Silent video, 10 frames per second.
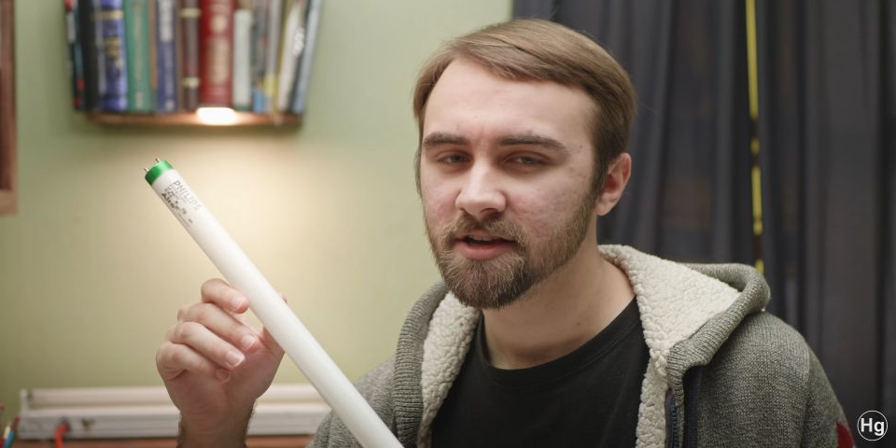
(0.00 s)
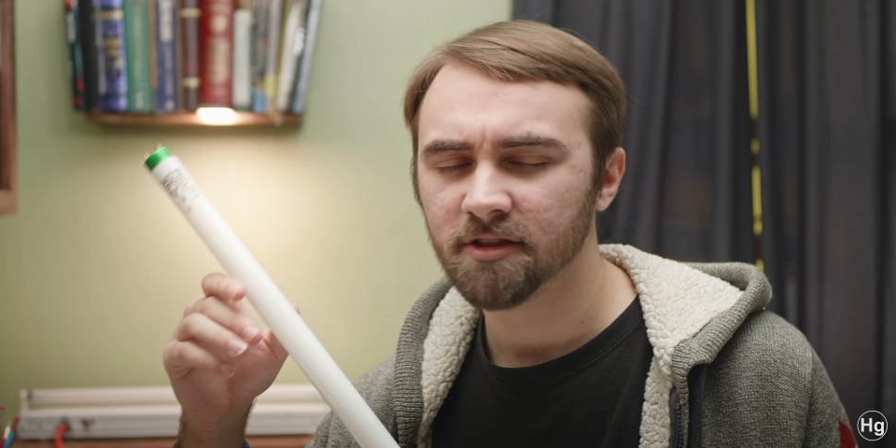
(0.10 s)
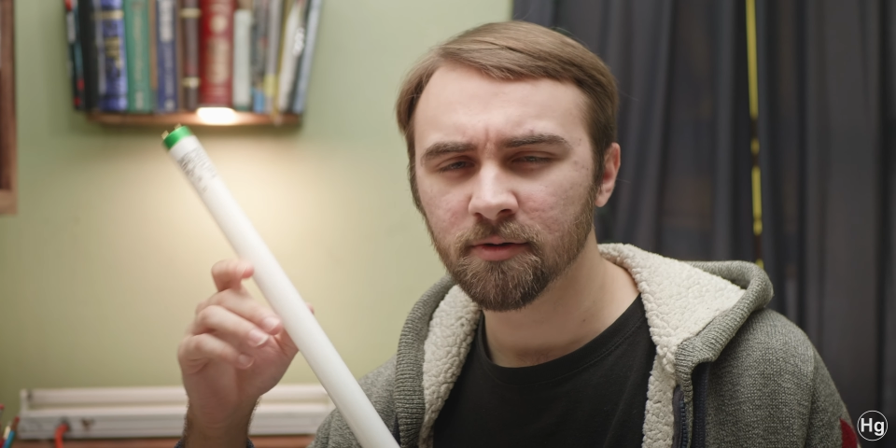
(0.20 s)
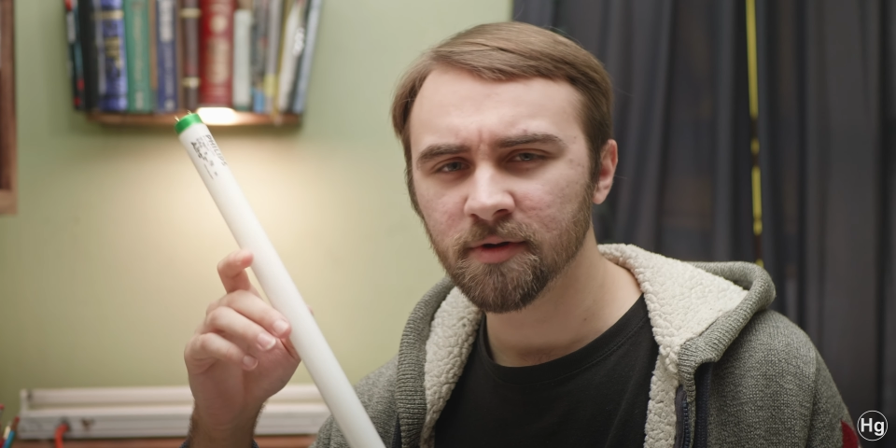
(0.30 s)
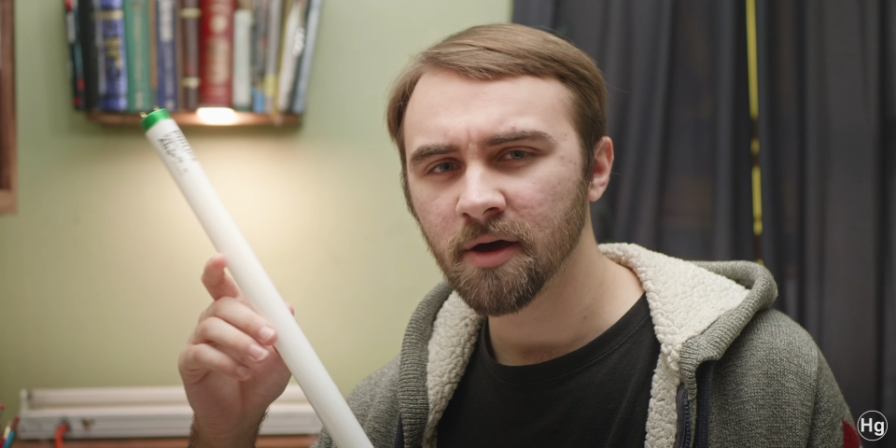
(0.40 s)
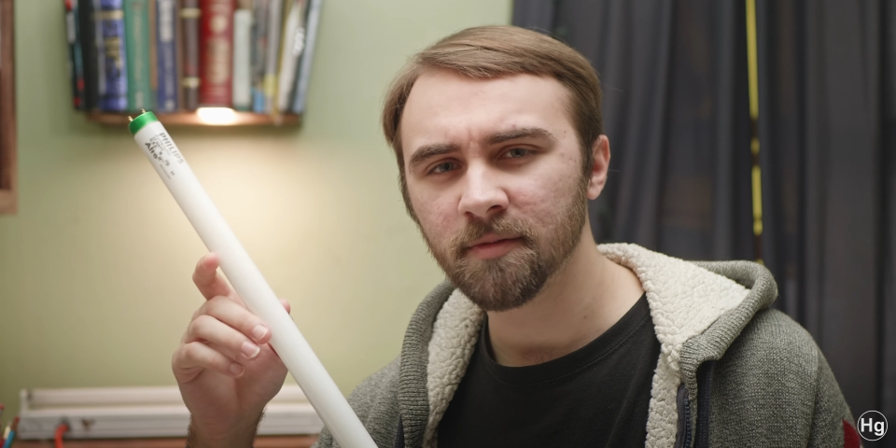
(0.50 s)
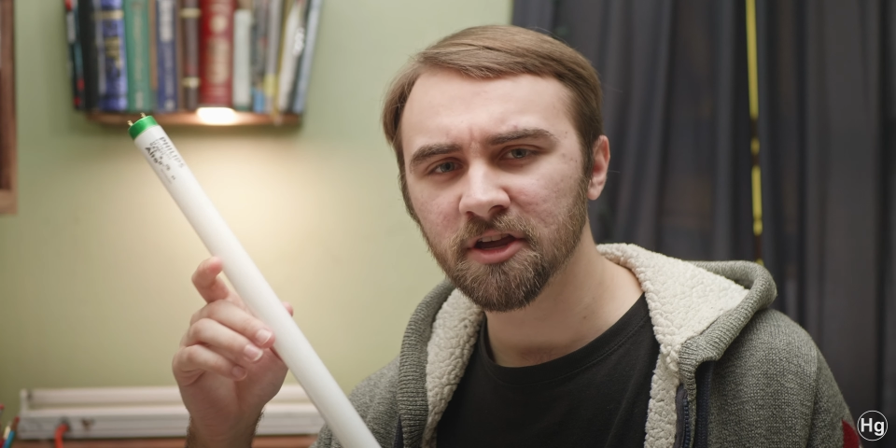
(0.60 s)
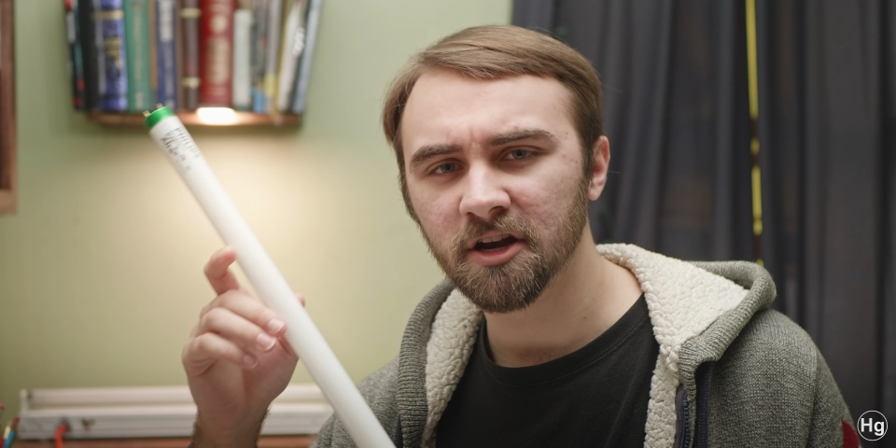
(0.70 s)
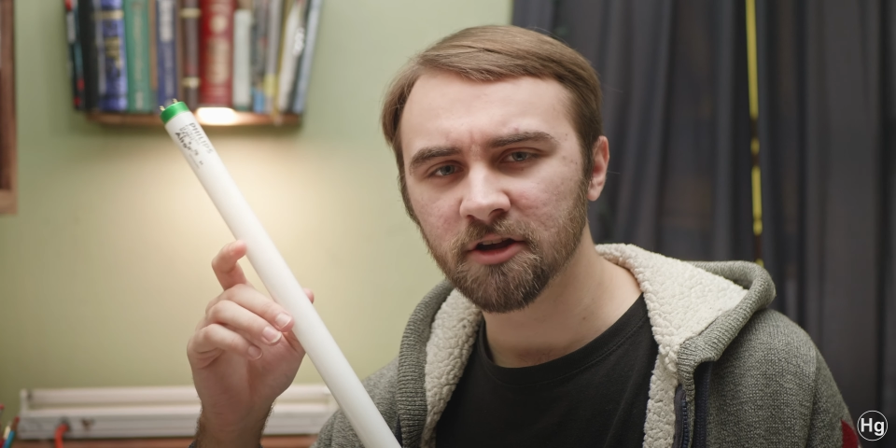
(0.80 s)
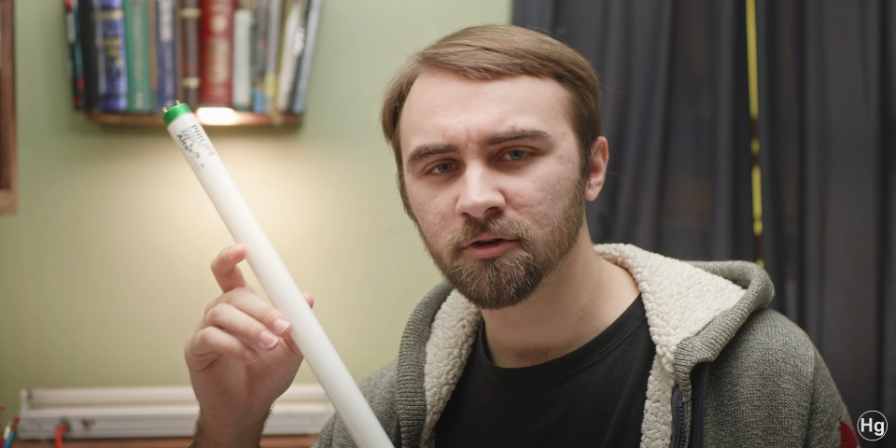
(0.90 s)
they're
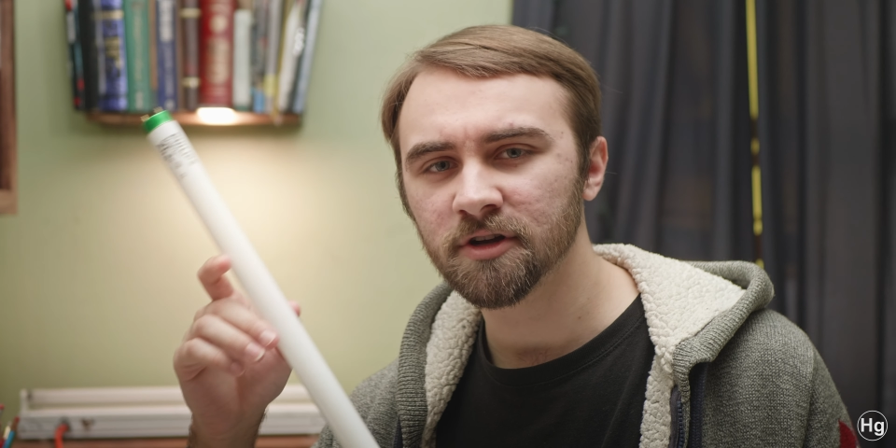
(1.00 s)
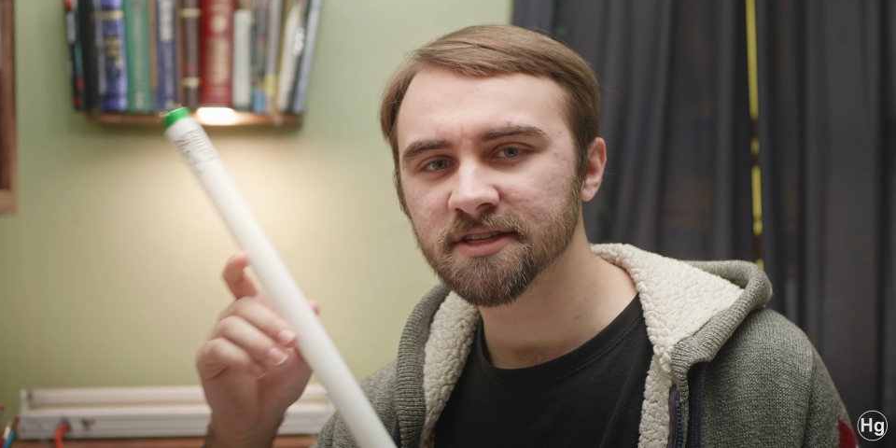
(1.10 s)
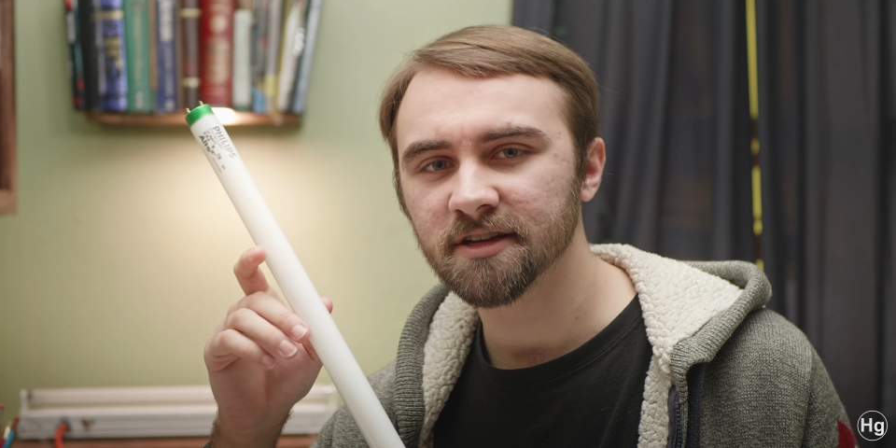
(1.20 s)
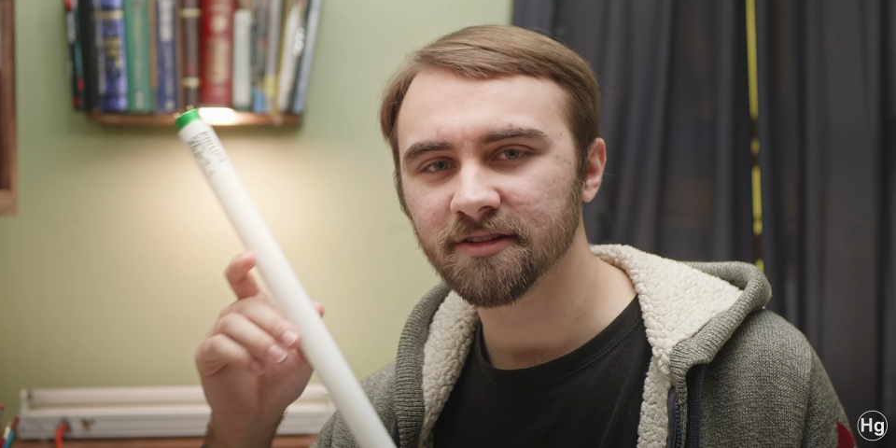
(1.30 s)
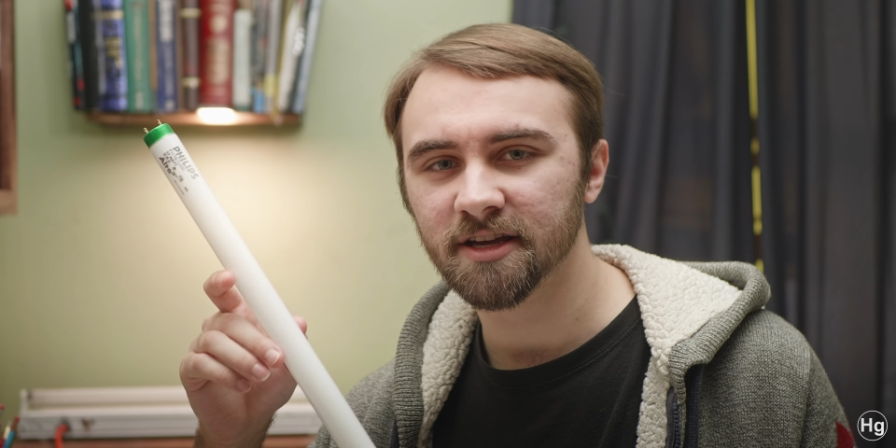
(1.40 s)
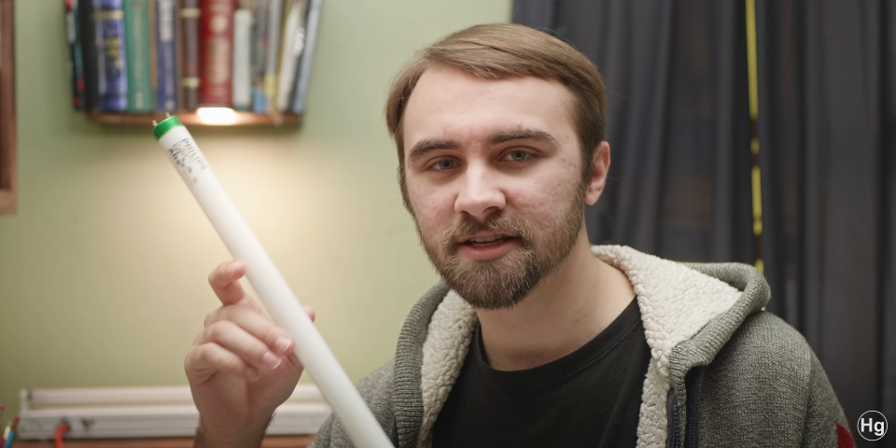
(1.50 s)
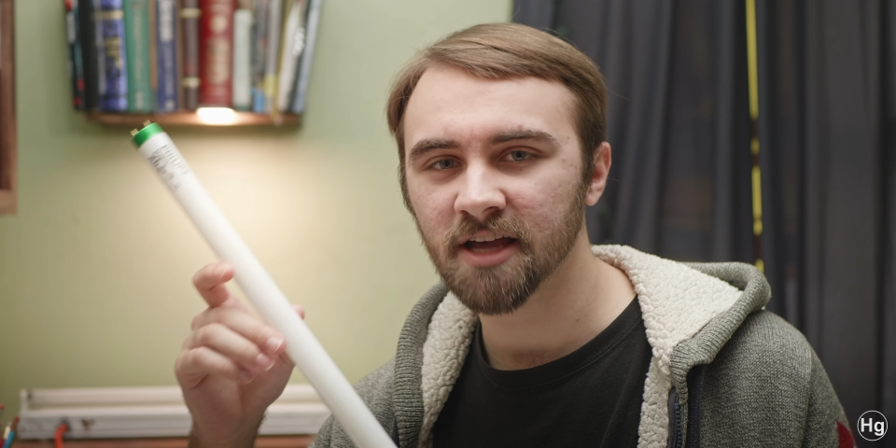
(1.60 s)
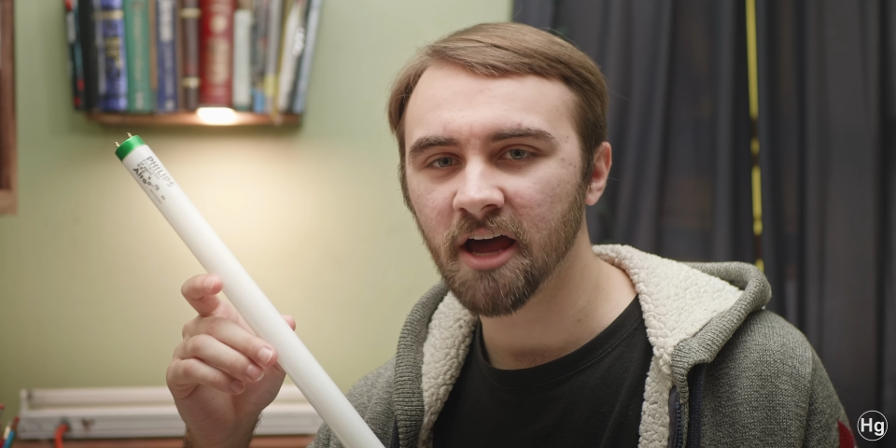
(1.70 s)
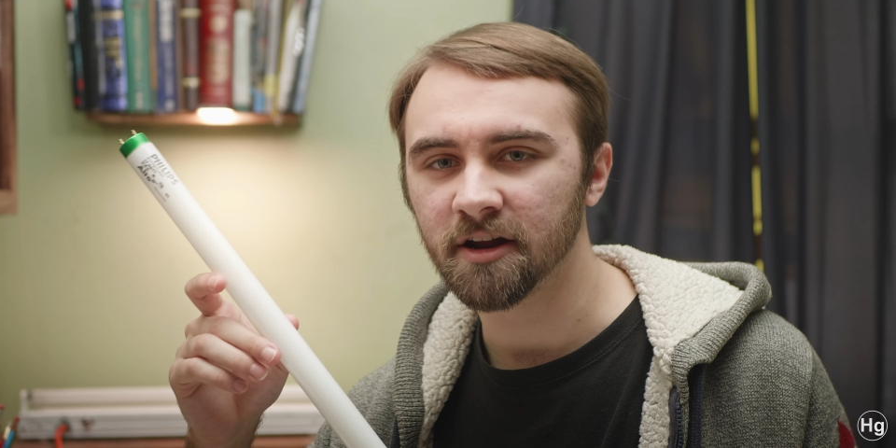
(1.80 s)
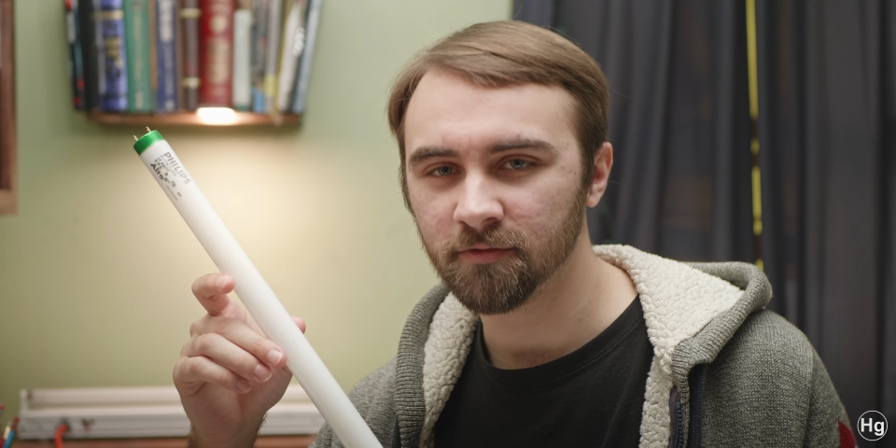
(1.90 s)
becoming an increasingly
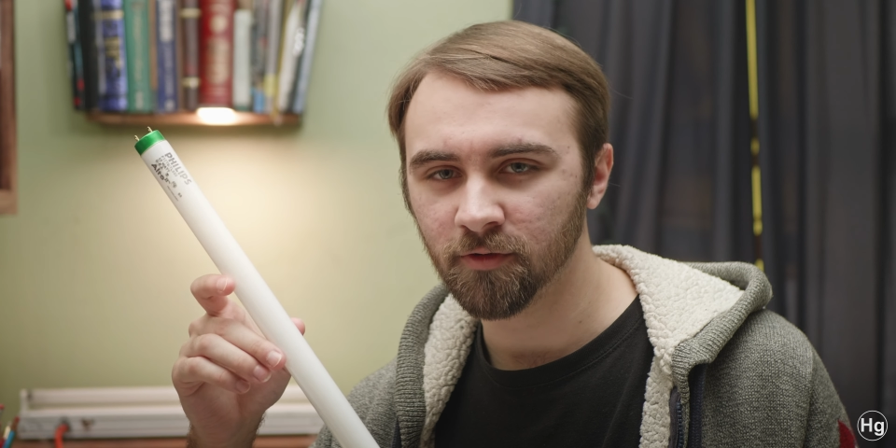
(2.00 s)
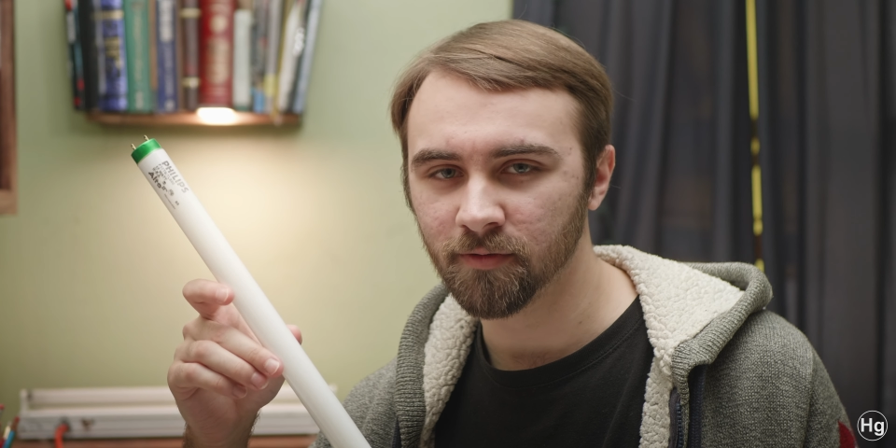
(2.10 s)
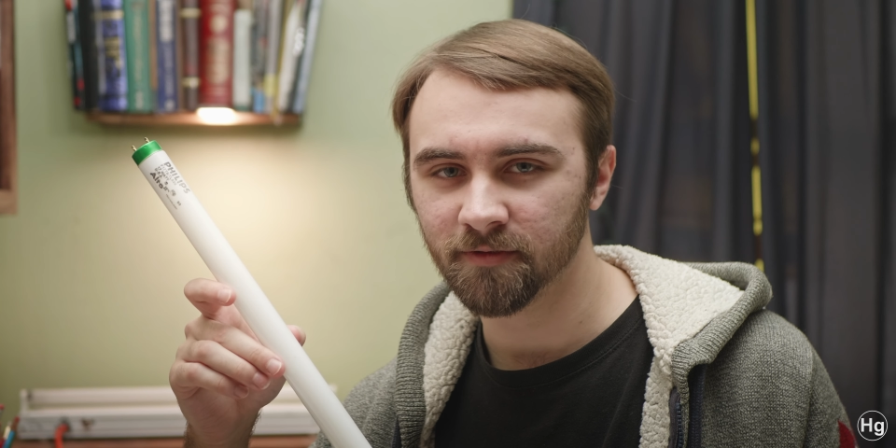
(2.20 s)
exotic form